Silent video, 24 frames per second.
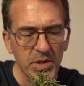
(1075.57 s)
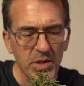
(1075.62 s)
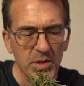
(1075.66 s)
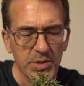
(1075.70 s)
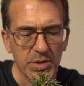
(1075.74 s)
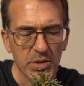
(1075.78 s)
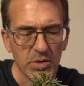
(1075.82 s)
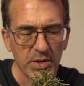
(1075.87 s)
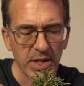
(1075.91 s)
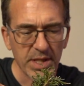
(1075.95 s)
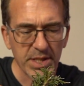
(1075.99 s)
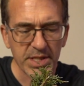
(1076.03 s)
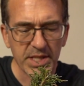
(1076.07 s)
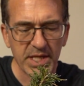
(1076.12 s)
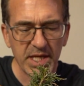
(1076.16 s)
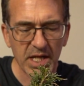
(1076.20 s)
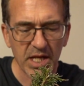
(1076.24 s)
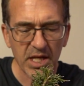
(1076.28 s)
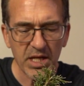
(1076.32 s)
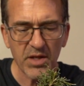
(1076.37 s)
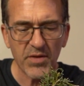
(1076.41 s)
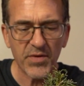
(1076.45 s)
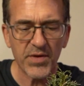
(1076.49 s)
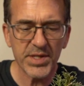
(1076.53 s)
So let's
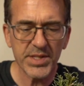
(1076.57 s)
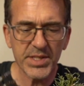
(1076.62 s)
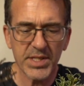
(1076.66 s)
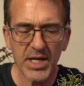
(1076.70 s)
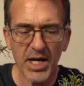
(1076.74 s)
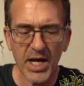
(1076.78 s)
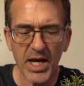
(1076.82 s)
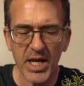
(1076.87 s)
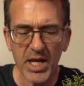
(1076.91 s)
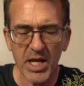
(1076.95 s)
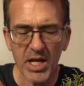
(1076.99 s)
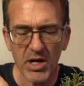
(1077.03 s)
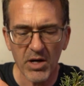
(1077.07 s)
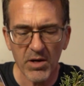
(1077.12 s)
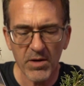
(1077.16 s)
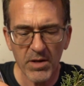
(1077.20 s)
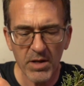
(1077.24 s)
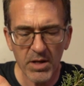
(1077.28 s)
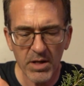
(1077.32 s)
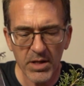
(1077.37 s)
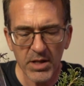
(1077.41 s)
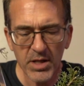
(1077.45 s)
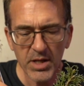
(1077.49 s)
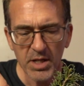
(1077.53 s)
get into this guy here.
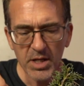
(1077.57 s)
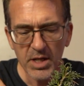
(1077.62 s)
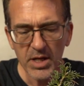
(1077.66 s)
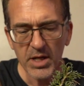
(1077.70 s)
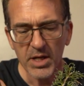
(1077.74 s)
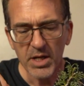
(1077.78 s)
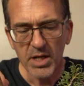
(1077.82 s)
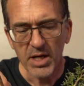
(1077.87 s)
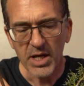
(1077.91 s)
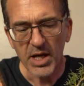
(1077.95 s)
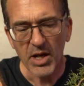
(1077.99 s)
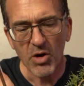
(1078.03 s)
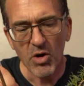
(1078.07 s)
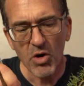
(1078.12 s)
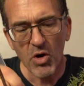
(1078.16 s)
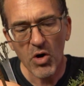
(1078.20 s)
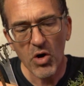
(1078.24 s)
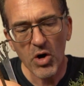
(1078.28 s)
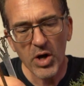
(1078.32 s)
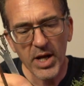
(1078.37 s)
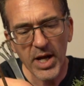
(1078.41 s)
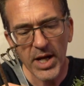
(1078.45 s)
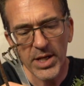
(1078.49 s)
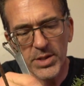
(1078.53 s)
I got
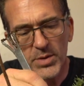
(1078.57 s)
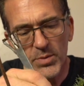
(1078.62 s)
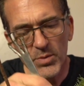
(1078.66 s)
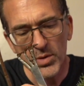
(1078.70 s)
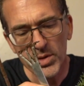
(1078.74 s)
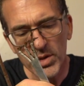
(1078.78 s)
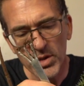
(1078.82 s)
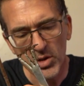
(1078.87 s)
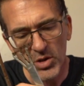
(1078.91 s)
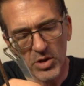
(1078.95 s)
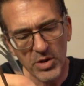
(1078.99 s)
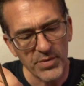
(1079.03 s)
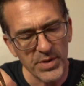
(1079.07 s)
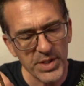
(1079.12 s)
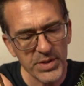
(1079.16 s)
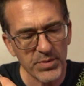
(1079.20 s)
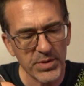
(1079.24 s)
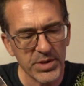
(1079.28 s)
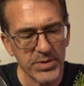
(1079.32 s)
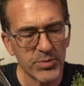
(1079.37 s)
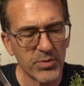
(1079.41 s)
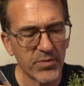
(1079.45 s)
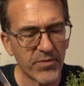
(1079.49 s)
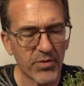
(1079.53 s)
all kinds of roots. Oh, this
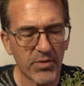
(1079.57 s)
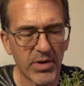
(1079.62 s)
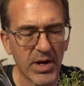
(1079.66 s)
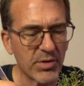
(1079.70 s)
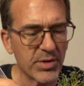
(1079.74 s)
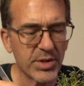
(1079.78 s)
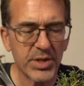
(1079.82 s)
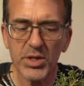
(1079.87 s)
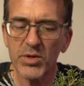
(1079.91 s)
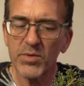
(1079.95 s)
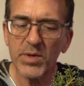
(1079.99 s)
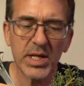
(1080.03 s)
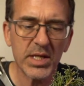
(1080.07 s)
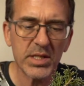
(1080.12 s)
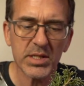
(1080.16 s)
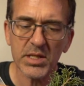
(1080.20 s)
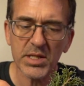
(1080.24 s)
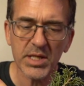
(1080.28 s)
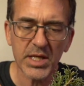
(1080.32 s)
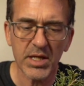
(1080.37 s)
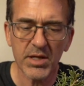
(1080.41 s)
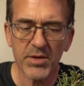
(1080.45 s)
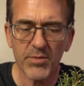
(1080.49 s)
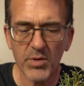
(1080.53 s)
one's moving around too
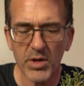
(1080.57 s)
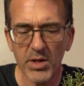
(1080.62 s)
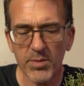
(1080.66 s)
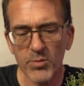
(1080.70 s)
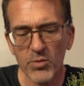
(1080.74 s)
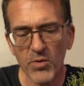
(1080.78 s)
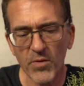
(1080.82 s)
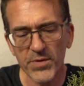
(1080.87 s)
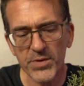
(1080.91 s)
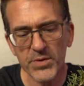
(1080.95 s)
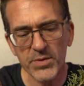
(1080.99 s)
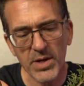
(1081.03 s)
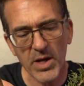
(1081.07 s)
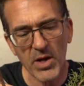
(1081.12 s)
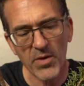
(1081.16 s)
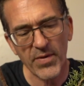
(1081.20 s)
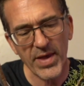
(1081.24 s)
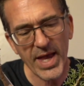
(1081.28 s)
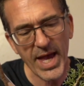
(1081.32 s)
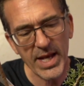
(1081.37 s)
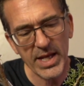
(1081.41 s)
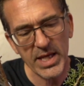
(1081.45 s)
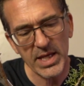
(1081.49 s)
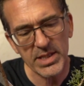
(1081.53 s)
easily. When it moves around
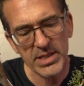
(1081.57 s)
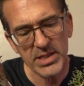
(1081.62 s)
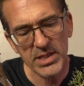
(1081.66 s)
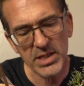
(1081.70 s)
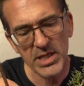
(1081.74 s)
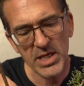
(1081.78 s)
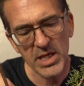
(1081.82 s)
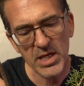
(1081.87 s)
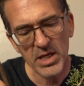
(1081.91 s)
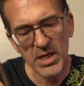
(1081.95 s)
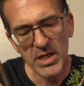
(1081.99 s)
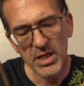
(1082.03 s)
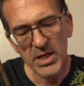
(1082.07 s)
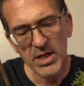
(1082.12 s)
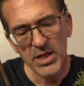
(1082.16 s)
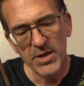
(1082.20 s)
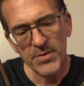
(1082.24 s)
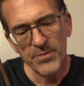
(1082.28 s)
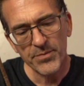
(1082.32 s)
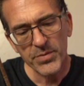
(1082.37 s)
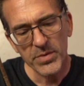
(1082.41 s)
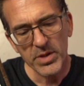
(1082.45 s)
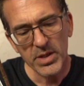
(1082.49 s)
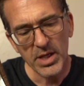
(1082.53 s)
that easily,
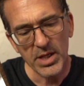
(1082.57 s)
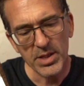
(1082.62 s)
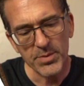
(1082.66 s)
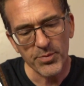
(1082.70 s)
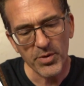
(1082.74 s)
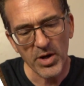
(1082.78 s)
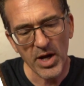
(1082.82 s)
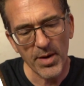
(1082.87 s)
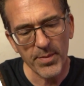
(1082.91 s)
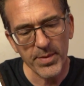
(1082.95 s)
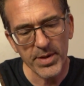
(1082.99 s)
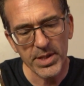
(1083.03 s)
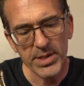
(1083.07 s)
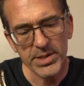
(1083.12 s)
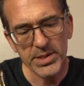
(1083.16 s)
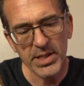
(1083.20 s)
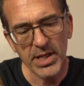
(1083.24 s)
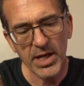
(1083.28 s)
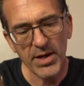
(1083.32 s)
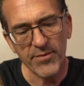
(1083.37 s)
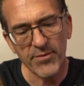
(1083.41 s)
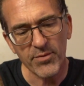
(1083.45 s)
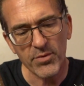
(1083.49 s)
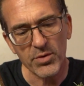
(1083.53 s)
it probably doesn't
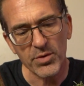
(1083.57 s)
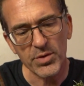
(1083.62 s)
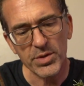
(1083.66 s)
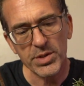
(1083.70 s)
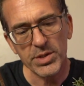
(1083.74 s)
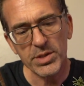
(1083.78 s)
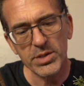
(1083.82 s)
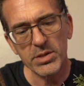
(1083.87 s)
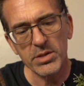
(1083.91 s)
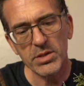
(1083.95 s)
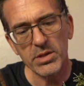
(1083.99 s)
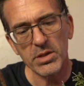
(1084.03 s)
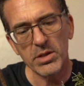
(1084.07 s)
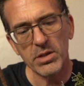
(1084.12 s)
have roots.